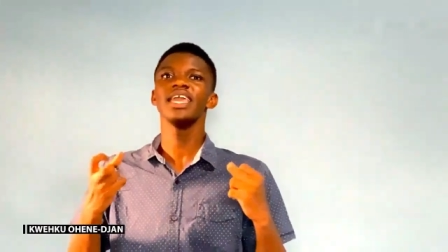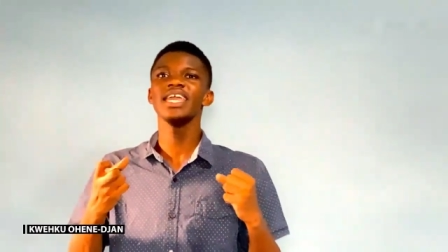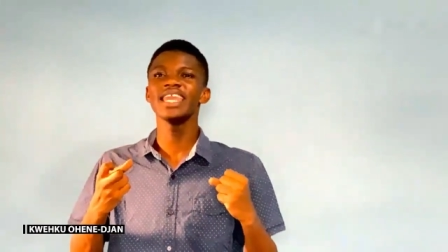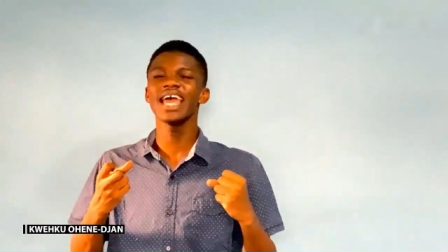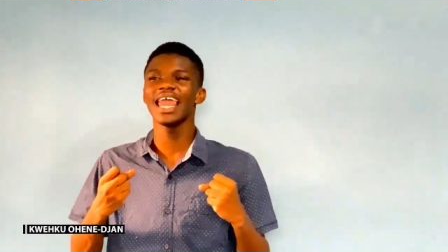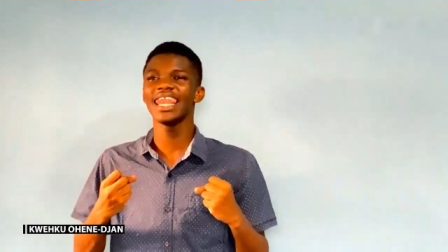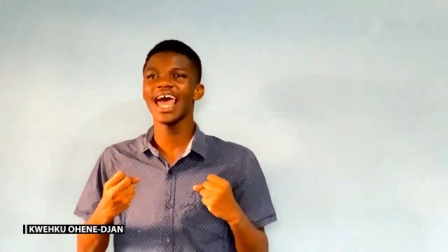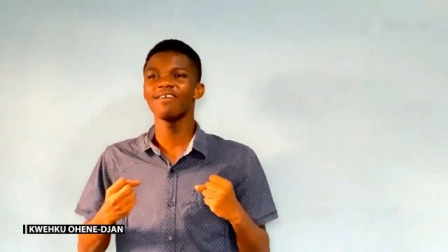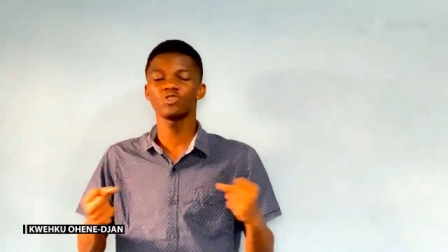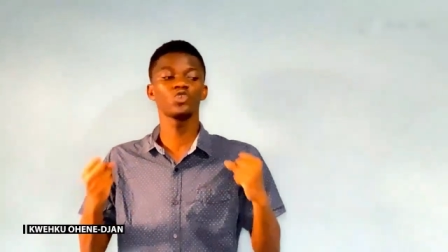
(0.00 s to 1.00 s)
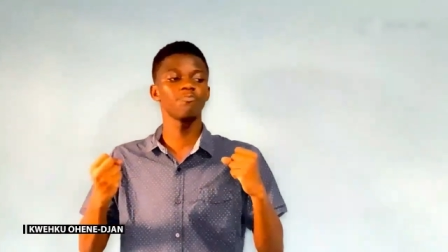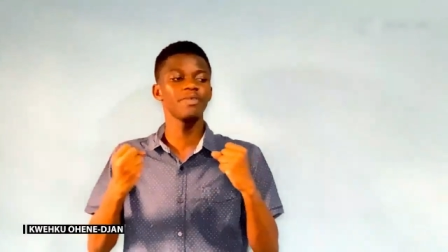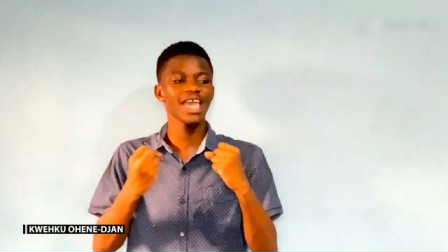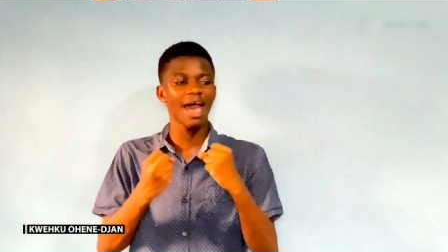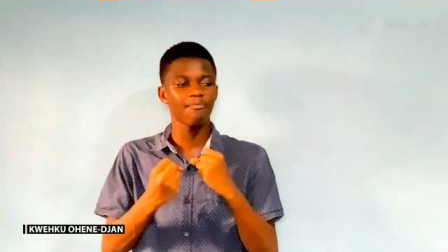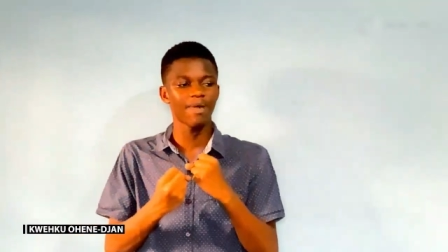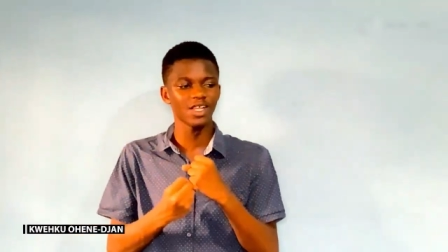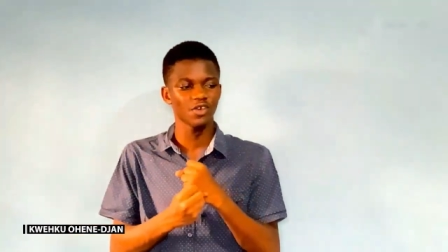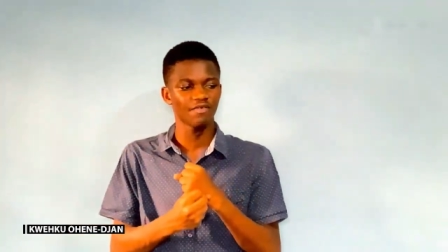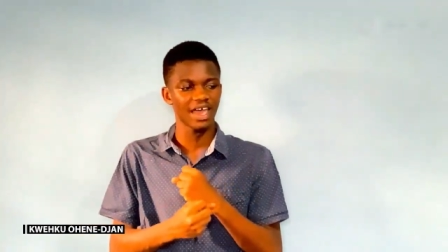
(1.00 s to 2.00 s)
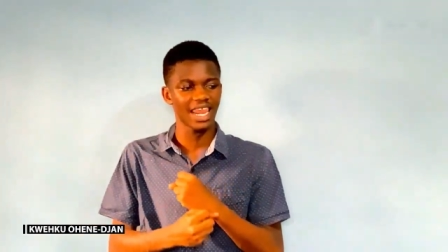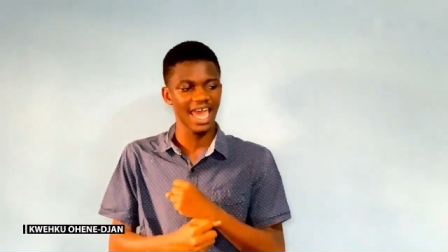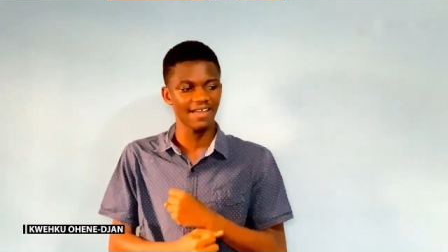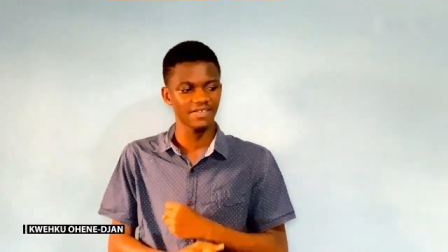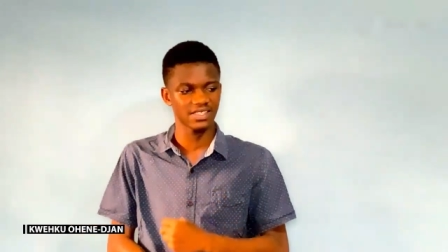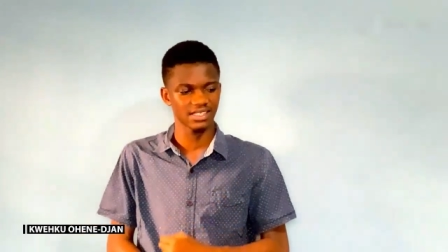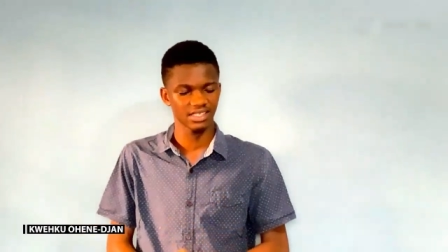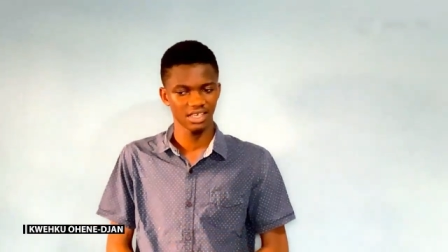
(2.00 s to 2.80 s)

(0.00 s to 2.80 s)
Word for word: in our lives to be a part of our lives.